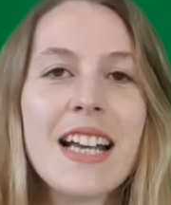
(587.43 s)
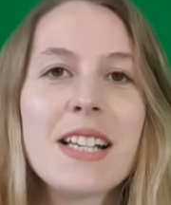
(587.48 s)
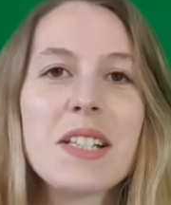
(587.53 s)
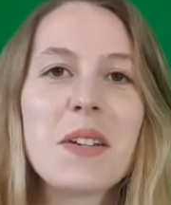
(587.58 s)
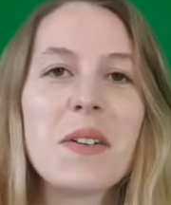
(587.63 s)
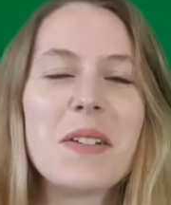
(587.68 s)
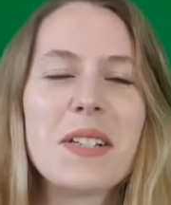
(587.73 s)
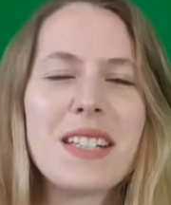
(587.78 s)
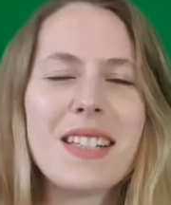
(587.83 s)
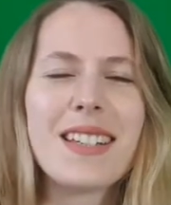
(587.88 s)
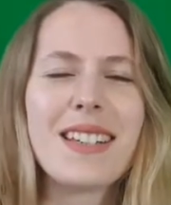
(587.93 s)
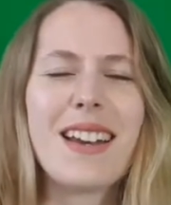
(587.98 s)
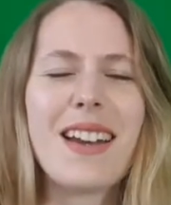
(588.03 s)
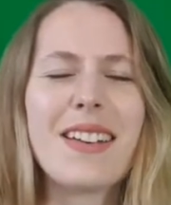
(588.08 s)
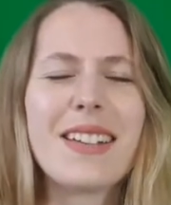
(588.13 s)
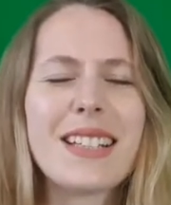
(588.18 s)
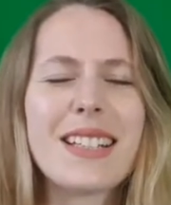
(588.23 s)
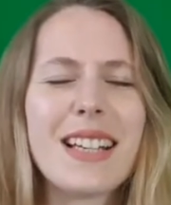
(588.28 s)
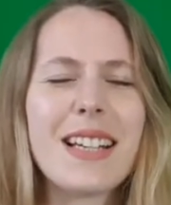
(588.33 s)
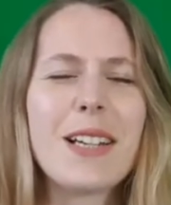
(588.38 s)
So it's,
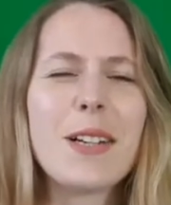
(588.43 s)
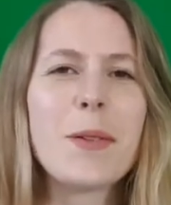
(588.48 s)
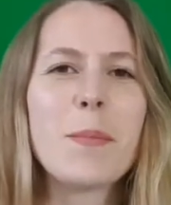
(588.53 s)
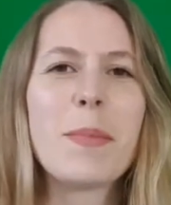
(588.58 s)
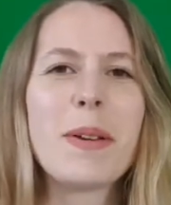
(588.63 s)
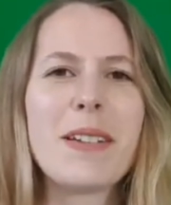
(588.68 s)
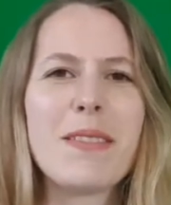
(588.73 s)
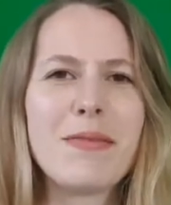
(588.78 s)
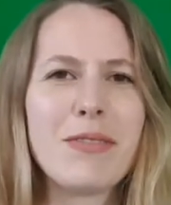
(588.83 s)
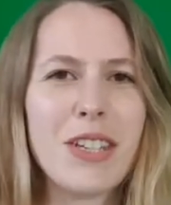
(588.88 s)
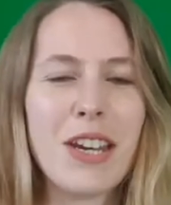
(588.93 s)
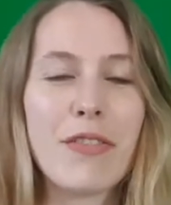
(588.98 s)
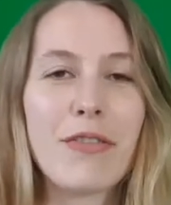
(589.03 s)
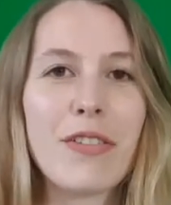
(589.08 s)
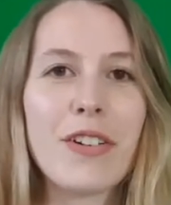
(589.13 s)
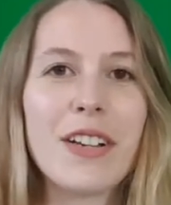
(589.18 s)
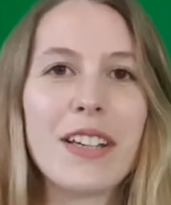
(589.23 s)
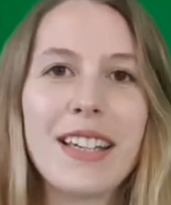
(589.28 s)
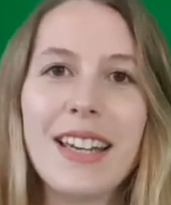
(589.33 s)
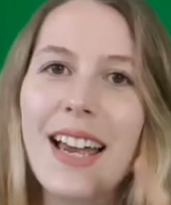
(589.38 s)
it's a little bit
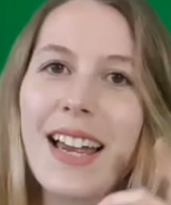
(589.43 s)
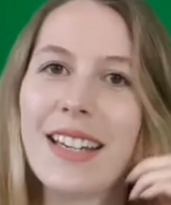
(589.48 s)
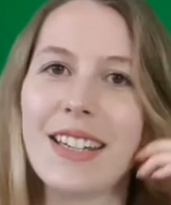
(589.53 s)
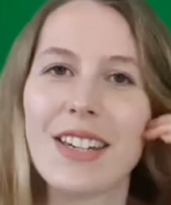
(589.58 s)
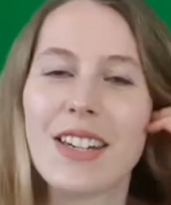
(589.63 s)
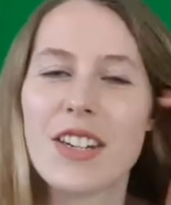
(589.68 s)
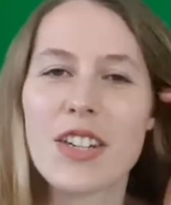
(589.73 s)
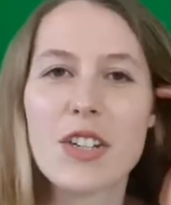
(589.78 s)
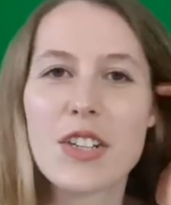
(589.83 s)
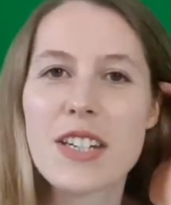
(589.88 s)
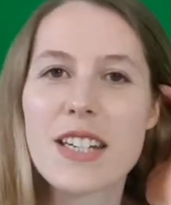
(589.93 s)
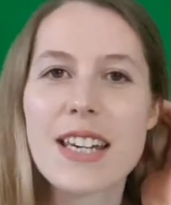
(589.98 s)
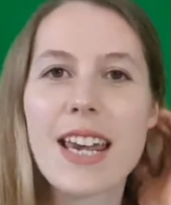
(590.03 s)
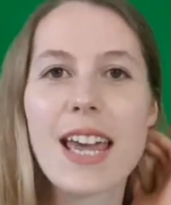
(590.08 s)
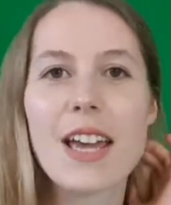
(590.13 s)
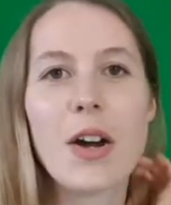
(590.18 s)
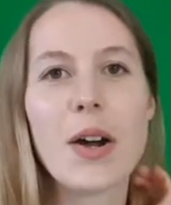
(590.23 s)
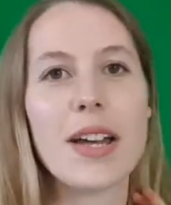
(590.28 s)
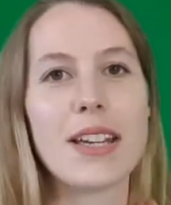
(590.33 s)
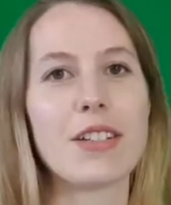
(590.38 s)
different, and you do get
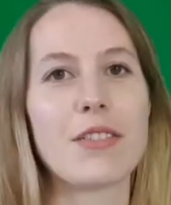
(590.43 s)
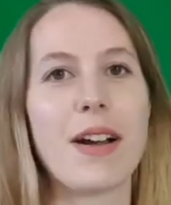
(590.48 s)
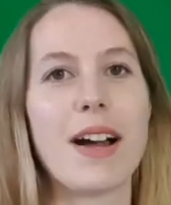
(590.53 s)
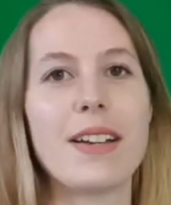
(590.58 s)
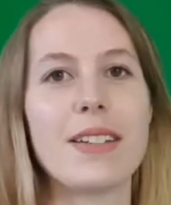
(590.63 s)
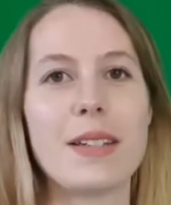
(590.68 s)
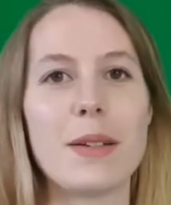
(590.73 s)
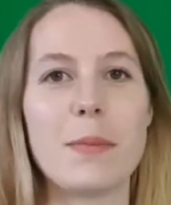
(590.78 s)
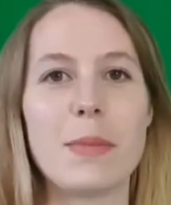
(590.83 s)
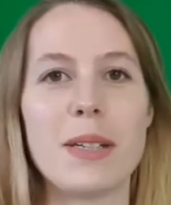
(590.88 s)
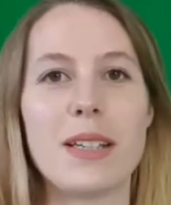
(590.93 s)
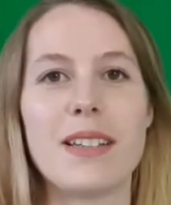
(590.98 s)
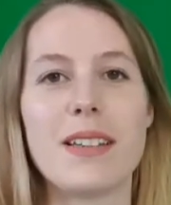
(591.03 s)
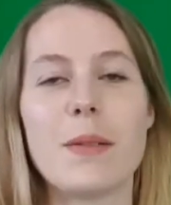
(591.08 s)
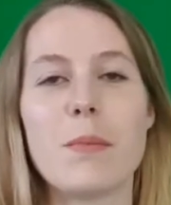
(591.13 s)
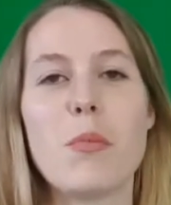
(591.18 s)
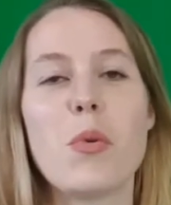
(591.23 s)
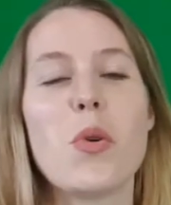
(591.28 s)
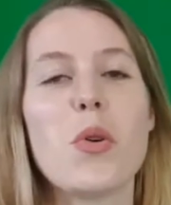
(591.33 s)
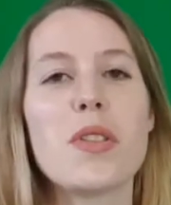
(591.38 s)
your head around it, but the
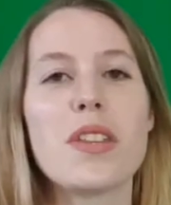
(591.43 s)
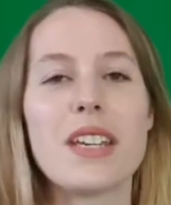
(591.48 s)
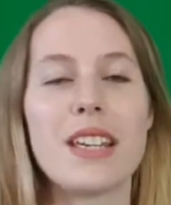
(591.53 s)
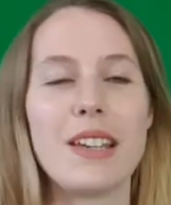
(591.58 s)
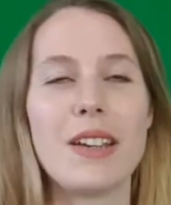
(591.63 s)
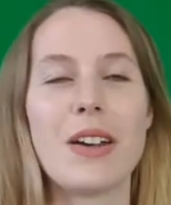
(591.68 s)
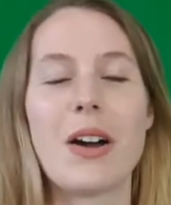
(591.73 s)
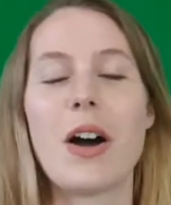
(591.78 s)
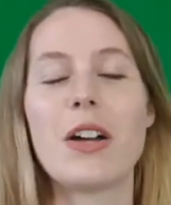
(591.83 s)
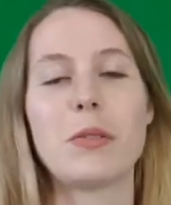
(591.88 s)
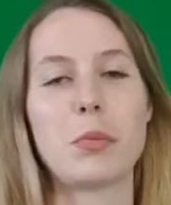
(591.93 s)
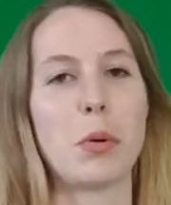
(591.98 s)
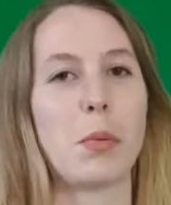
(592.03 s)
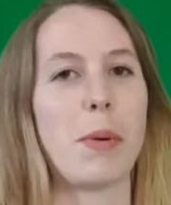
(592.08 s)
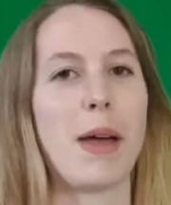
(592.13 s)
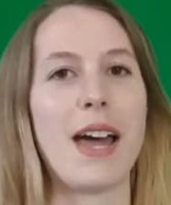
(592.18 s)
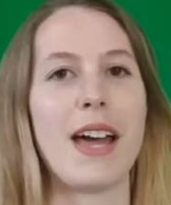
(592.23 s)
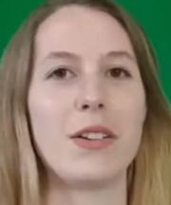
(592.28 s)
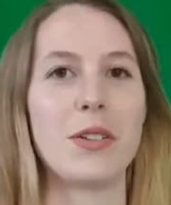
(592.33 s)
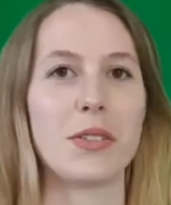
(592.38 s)
more that you kind of
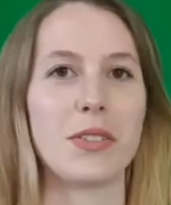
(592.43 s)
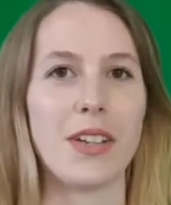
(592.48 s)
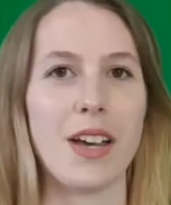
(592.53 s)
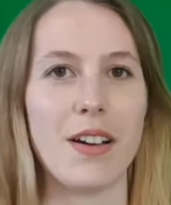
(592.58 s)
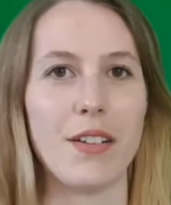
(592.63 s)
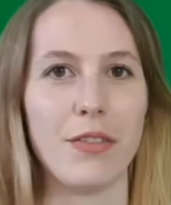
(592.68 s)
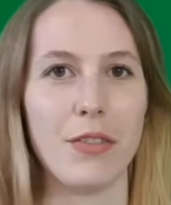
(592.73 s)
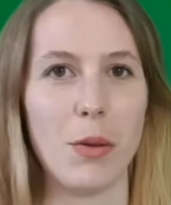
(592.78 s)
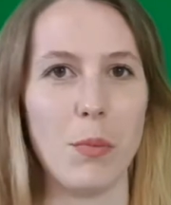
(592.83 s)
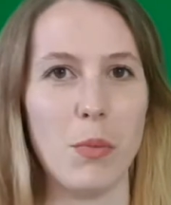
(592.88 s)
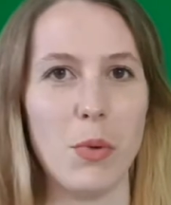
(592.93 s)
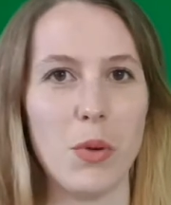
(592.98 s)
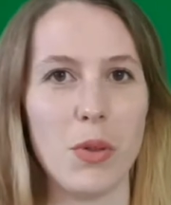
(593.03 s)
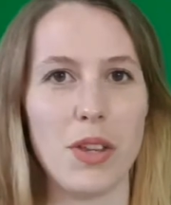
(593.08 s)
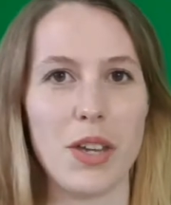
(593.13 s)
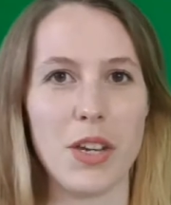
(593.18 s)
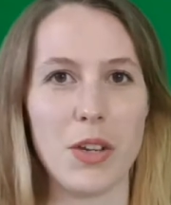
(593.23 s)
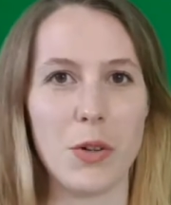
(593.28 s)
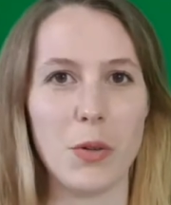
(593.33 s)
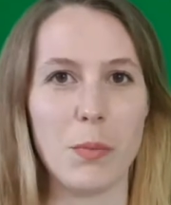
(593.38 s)
prepare yourself, the more
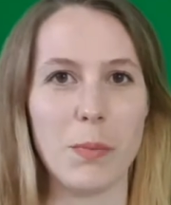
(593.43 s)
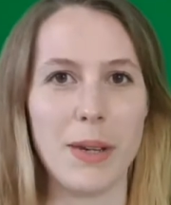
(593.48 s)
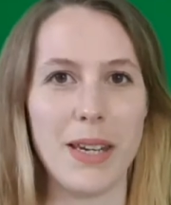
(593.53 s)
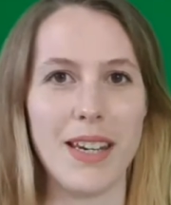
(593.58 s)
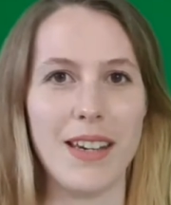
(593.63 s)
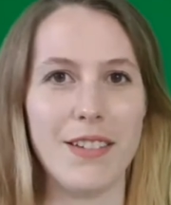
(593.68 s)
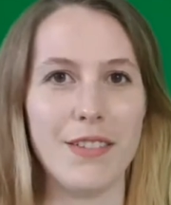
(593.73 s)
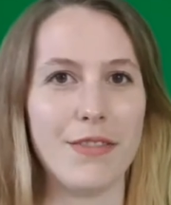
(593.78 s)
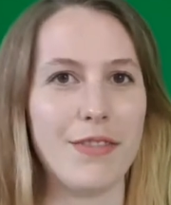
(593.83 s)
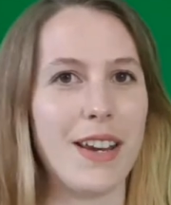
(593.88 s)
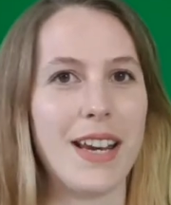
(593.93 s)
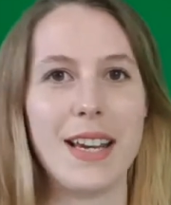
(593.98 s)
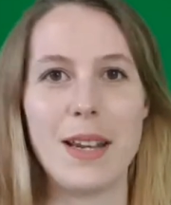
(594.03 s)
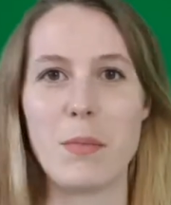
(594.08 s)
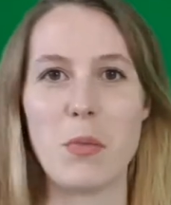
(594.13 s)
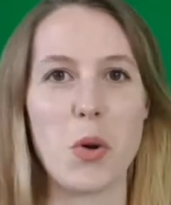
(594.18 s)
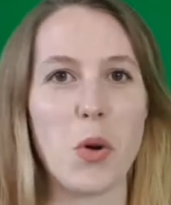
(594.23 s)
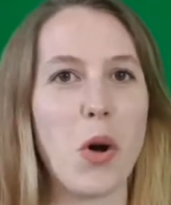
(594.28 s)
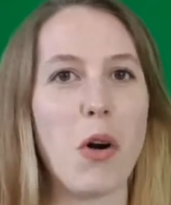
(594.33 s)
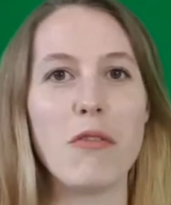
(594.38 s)
that you'll be feeling
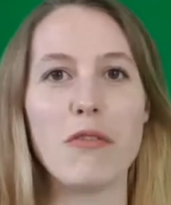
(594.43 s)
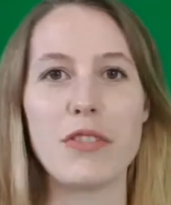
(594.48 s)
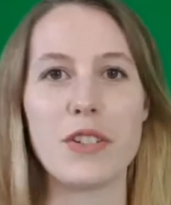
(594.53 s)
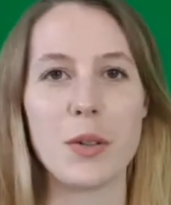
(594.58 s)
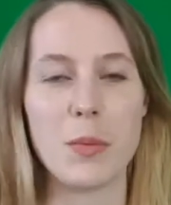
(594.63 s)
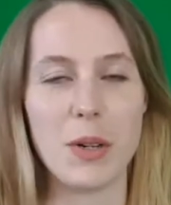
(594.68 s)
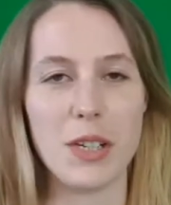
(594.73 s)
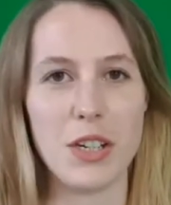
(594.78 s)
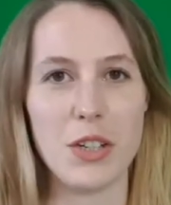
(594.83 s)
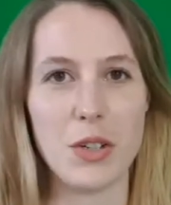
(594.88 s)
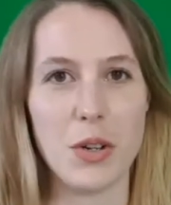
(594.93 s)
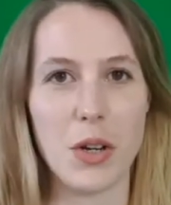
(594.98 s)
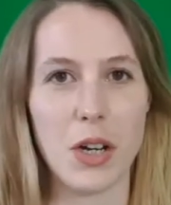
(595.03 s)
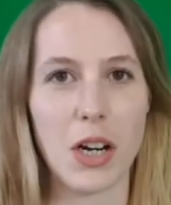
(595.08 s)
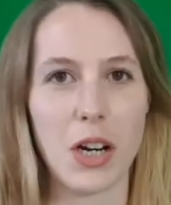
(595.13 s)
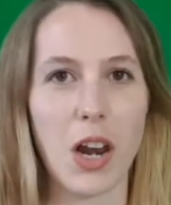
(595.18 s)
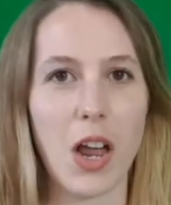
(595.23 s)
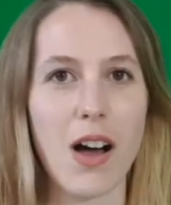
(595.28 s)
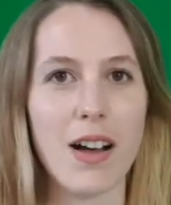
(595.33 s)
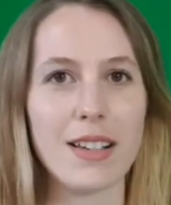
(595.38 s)
more confident when you do a
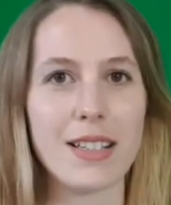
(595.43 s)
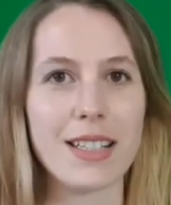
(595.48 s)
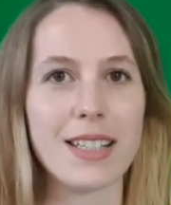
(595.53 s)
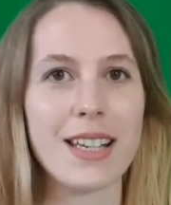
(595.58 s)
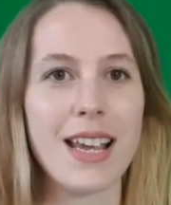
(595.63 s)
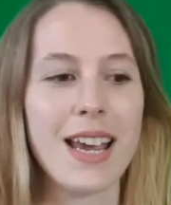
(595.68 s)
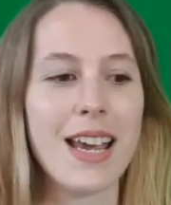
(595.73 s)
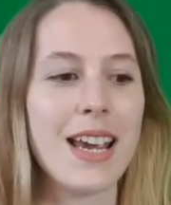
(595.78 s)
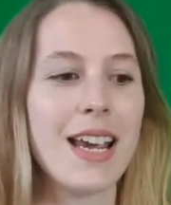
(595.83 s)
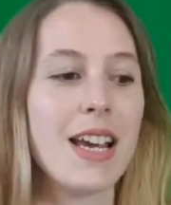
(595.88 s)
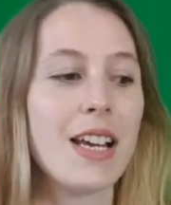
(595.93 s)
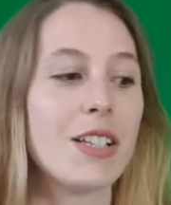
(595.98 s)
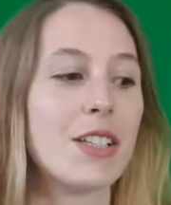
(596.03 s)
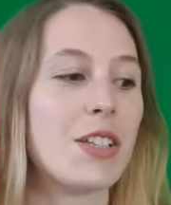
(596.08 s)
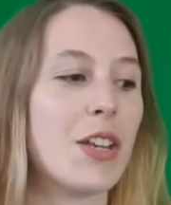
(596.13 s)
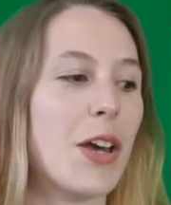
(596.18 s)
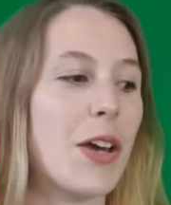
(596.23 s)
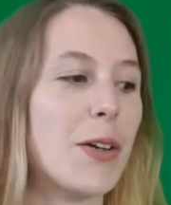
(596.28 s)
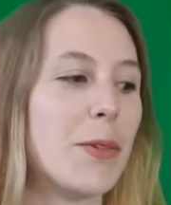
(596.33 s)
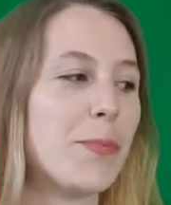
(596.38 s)
class.
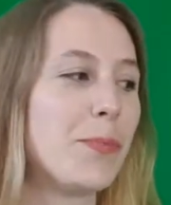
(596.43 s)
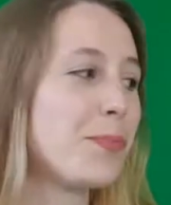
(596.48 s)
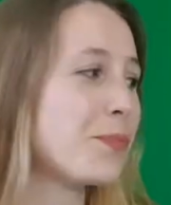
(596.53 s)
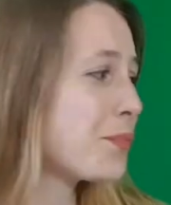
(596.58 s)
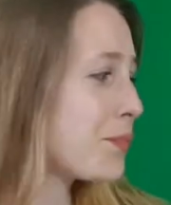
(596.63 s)
So